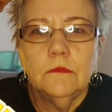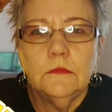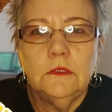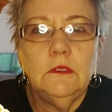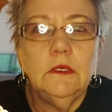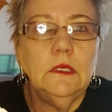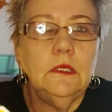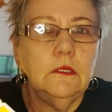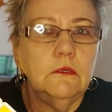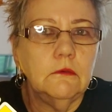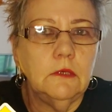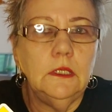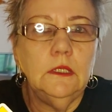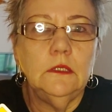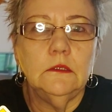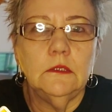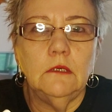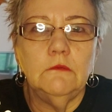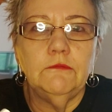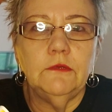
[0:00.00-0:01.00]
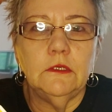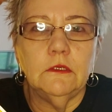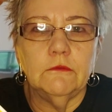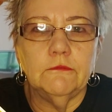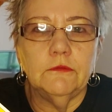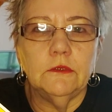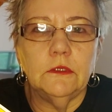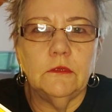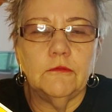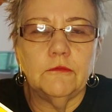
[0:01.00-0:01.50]
You had a great love here
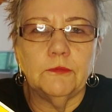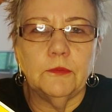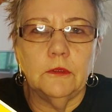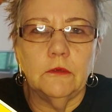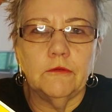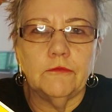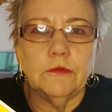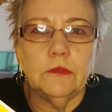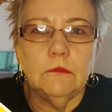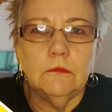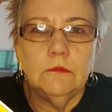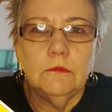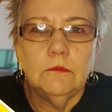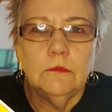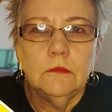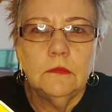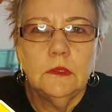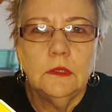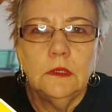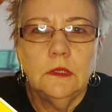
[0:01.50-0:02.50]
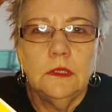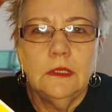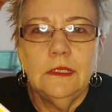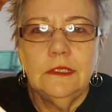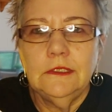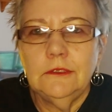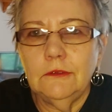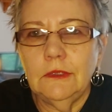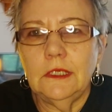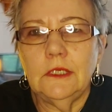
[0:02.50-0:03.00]
for this person.
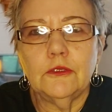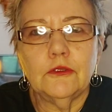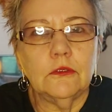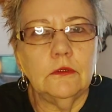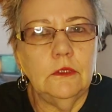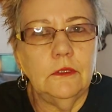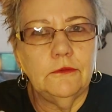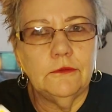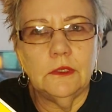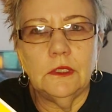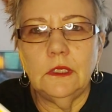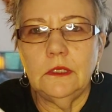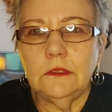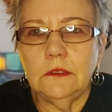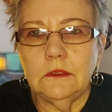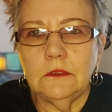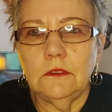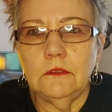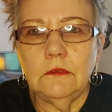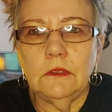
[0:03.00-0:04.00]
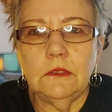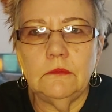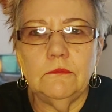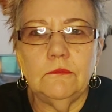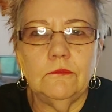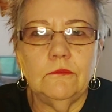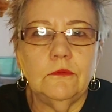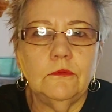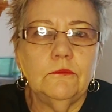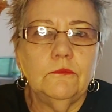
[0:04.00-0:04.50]
You actually thought, you know, that
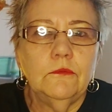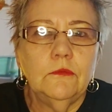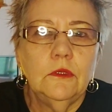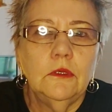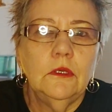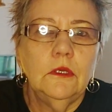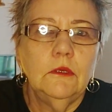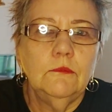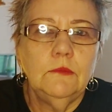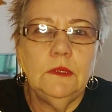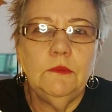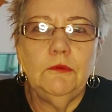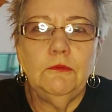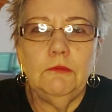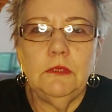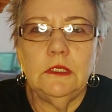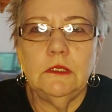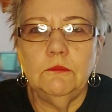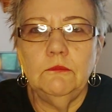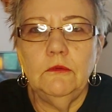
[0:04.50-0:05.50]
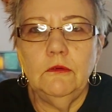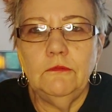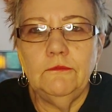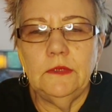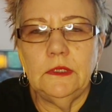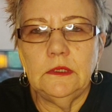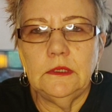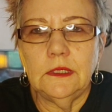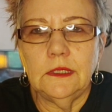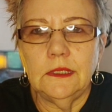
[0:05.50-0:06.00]
maybe we can move
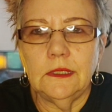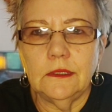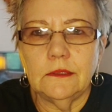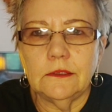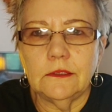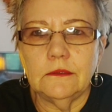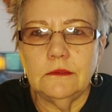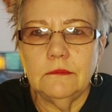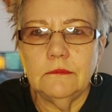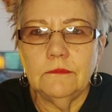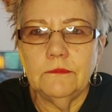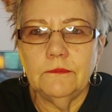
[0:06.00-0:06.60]
in together.